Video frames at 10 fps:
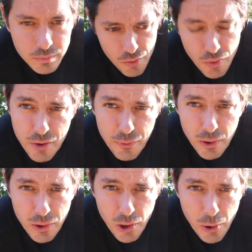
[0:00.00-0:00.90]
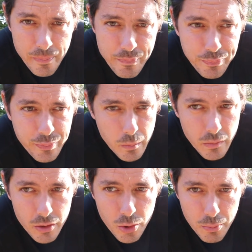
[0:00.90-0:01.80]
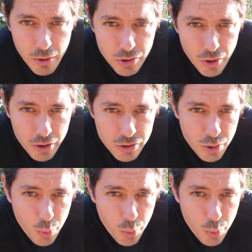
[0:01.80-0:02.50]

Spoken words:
Ready for a little martial arts, a little